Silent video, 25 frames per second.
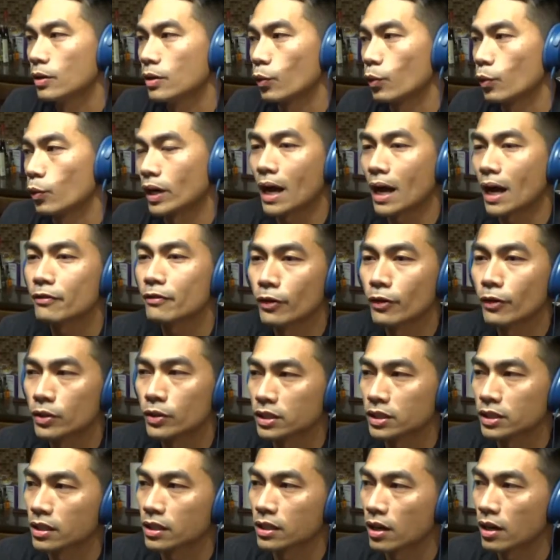What I'm
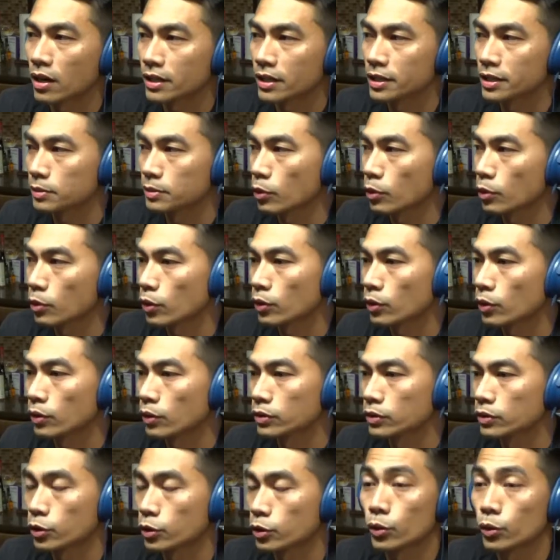focusing on is
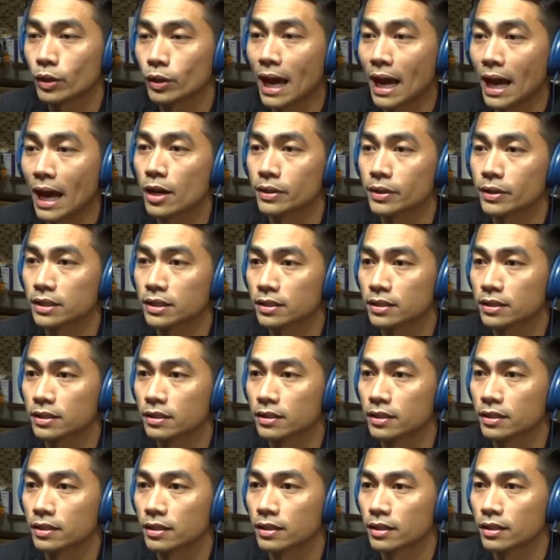more total calories.